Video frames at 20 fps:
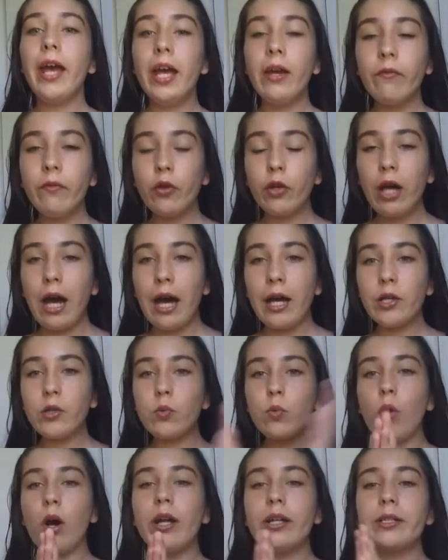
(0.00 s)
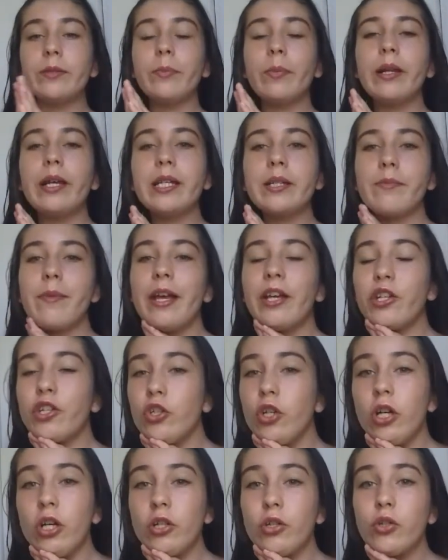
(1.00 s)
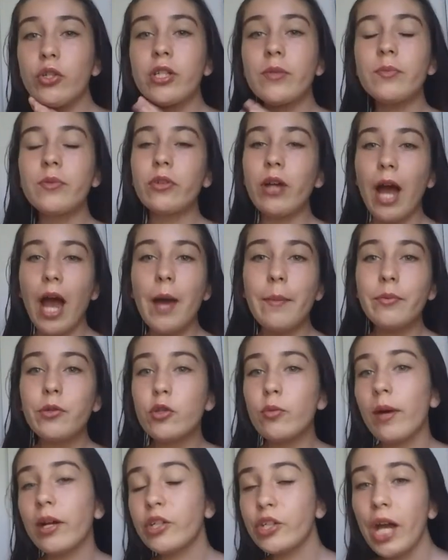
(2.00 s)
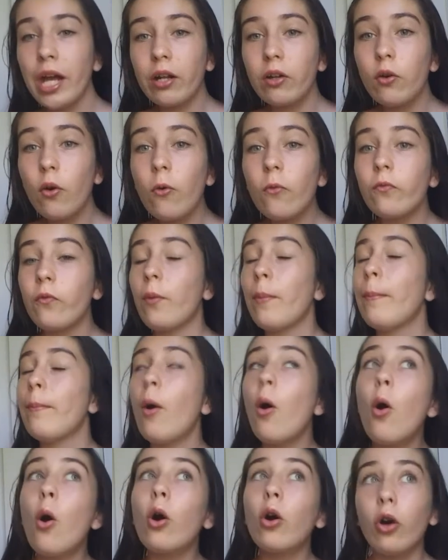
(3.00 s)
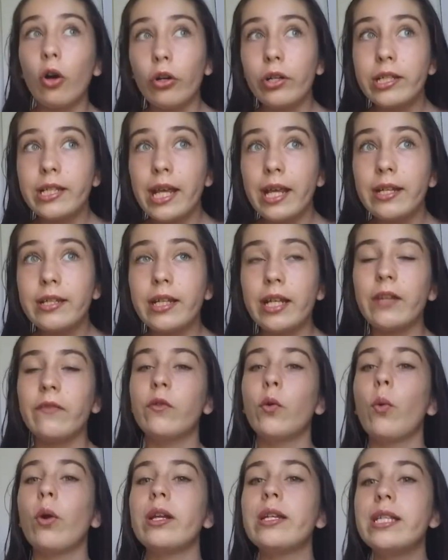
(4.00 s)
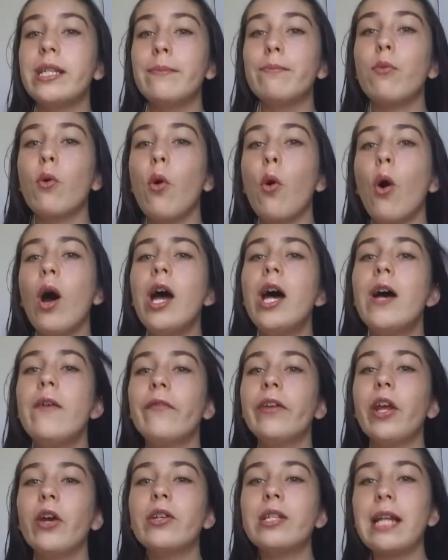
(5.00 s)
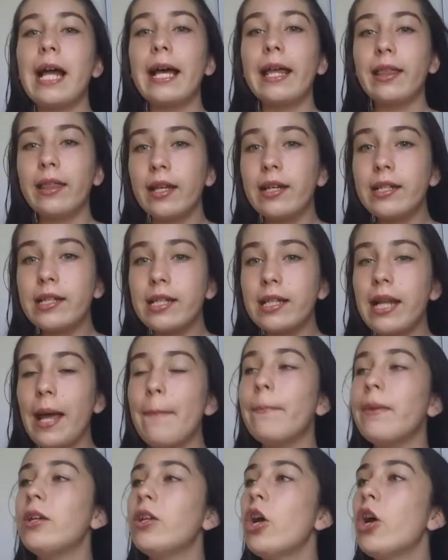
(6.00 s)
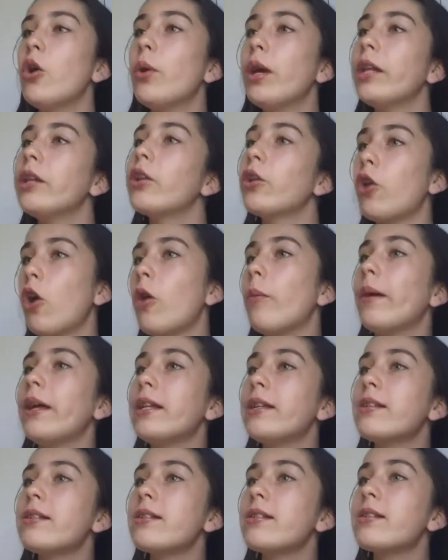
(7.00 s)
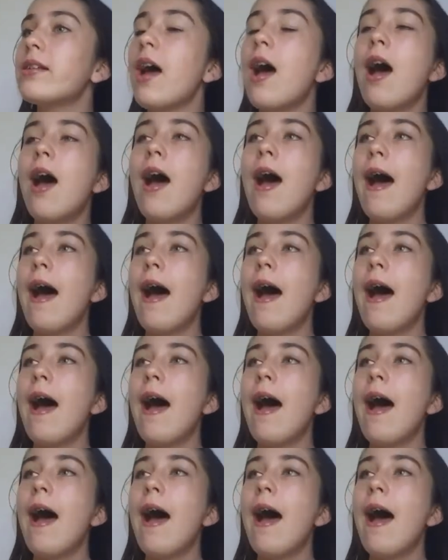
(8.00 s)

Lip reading: If you guys want, please make sure to subscribe to my channel for more content, and if you want to see more videos like this, let me know in the comments.